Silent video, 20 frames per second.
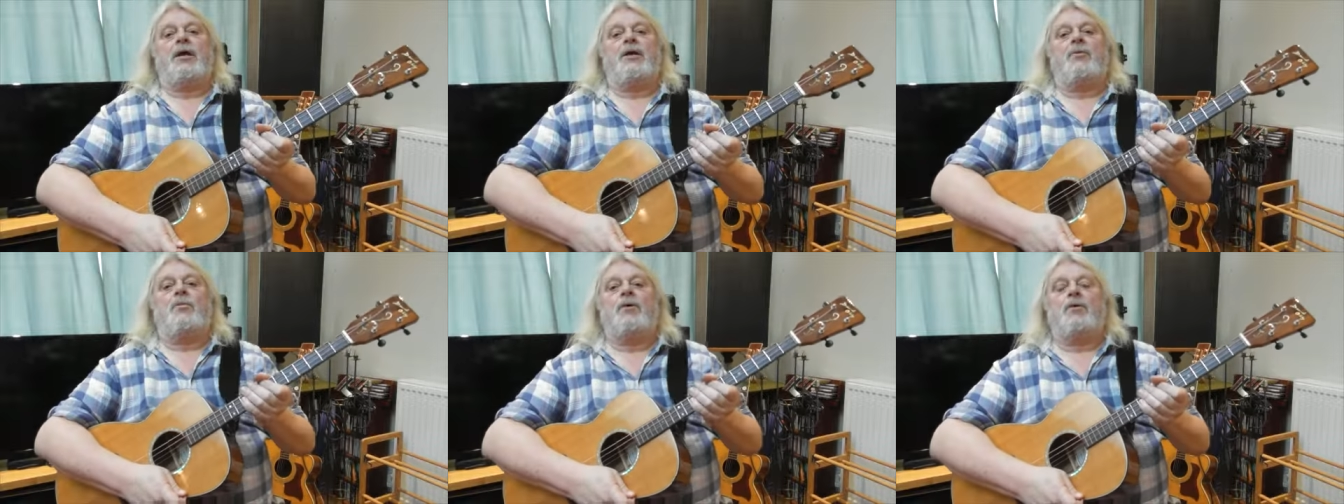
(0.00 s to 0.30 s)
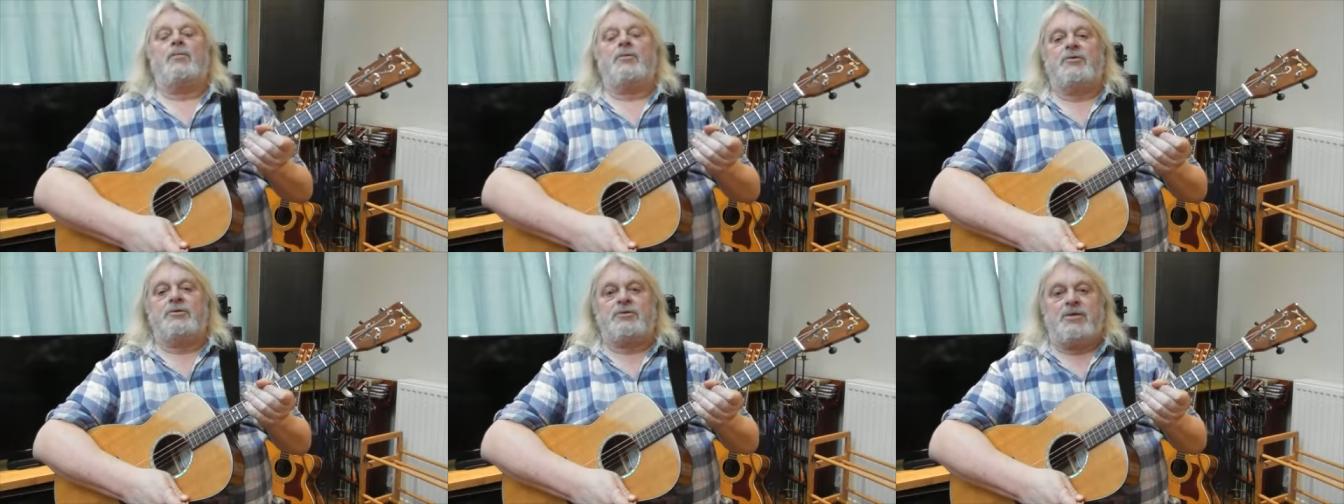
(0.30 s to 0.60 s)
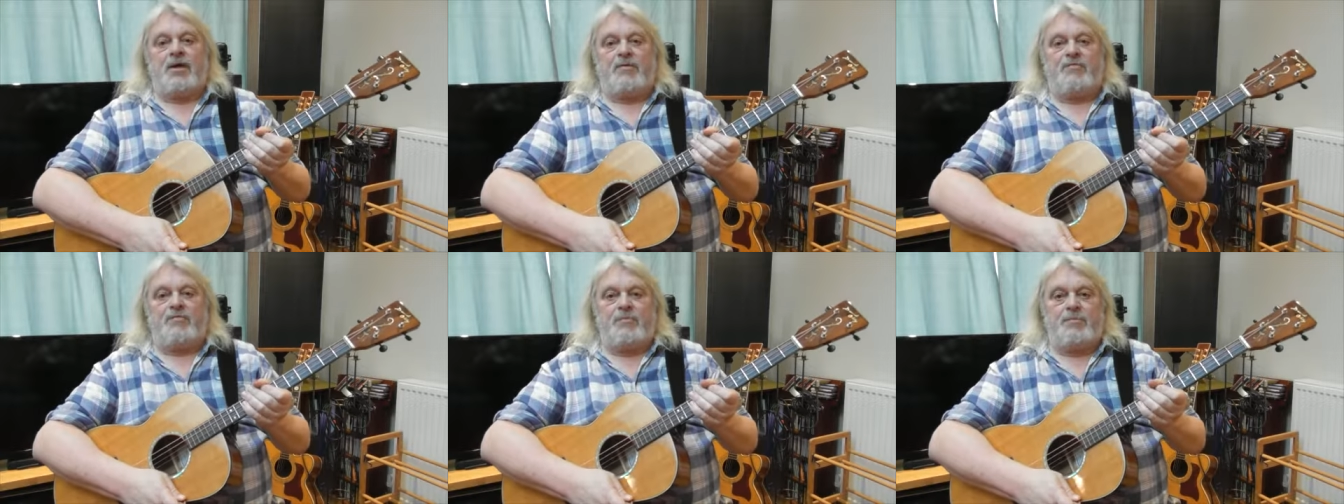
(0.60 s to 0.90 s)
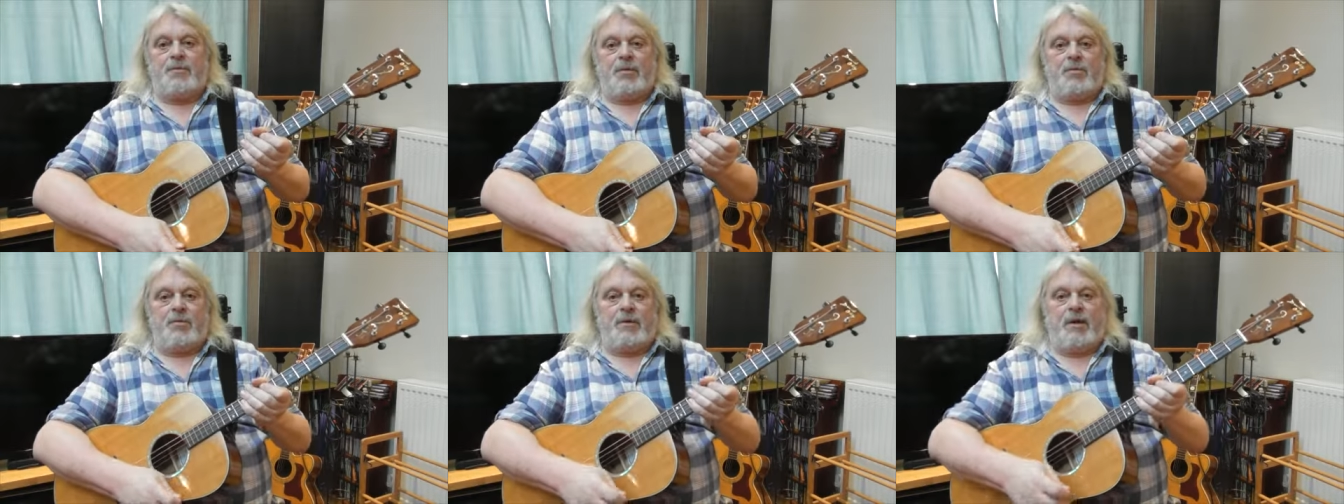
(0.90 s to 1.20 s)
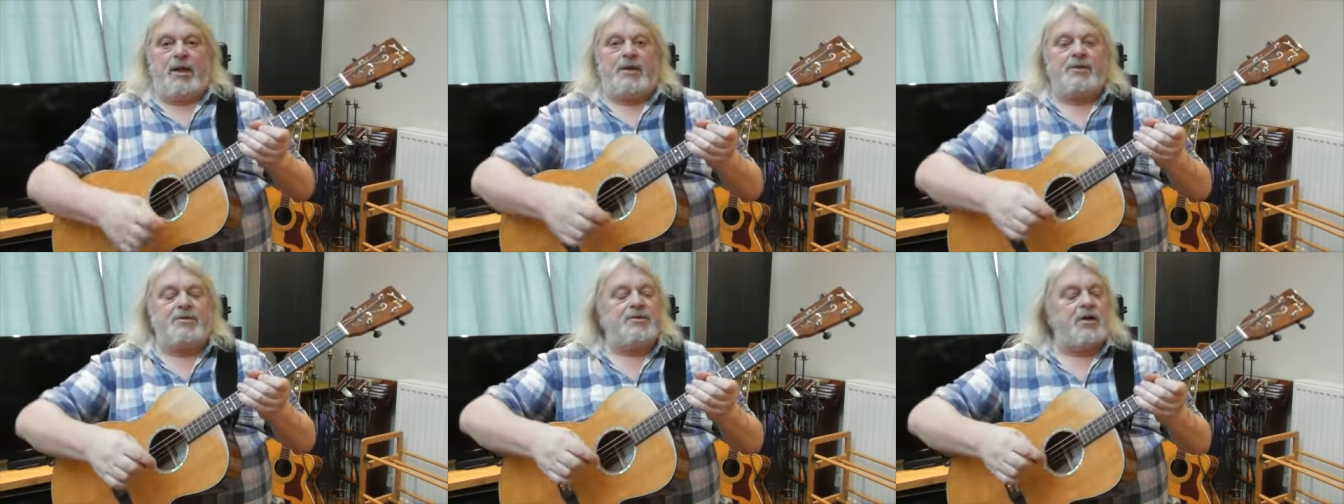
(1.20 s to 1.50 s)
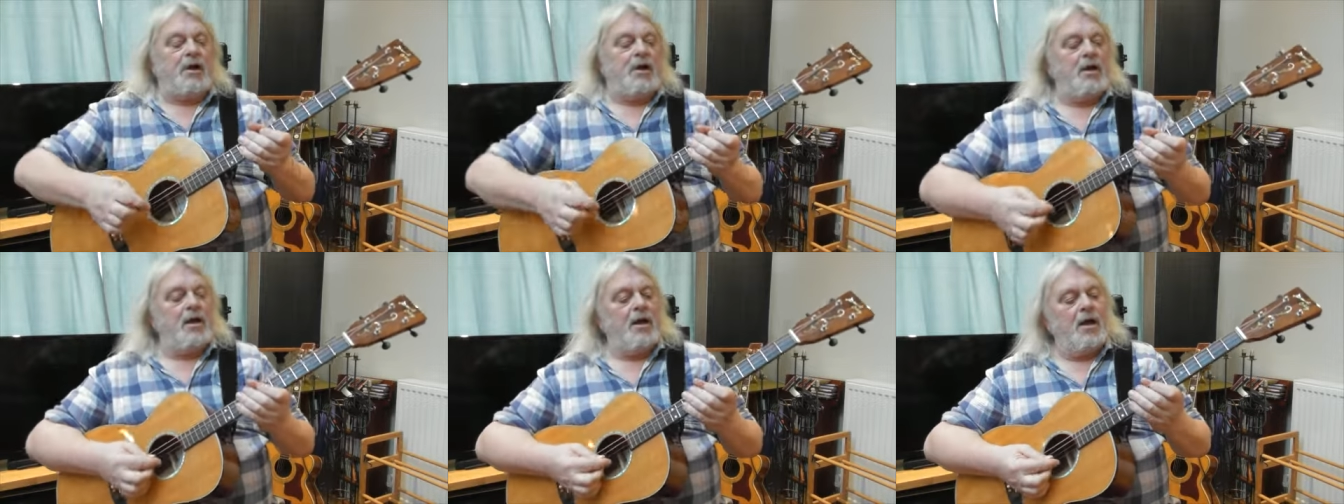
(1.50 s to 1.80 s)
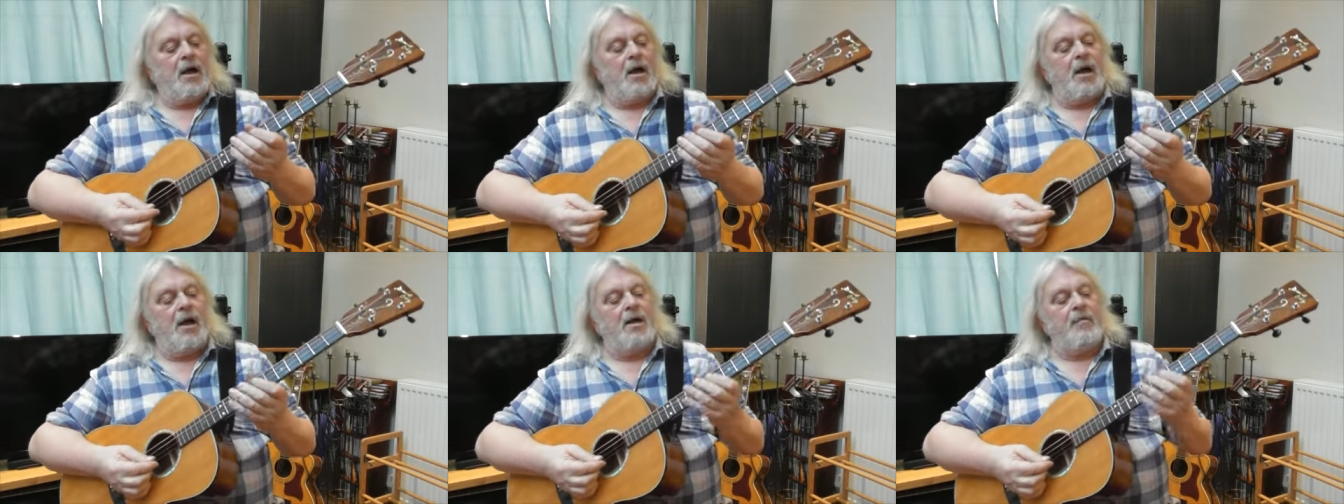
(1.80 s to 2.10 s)
ornate one which David built
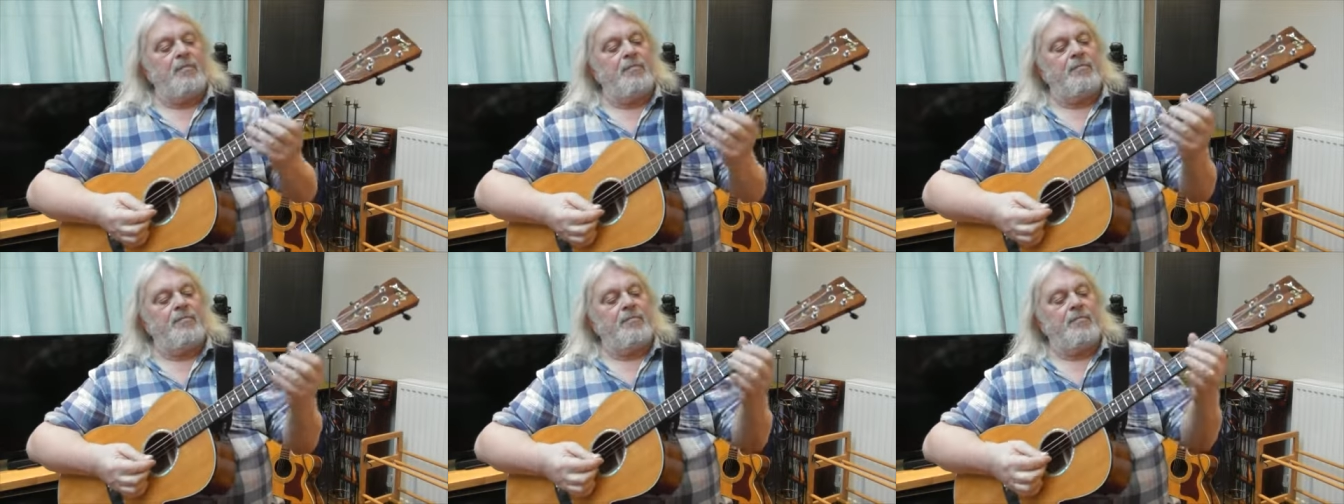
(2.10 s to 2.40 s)
later,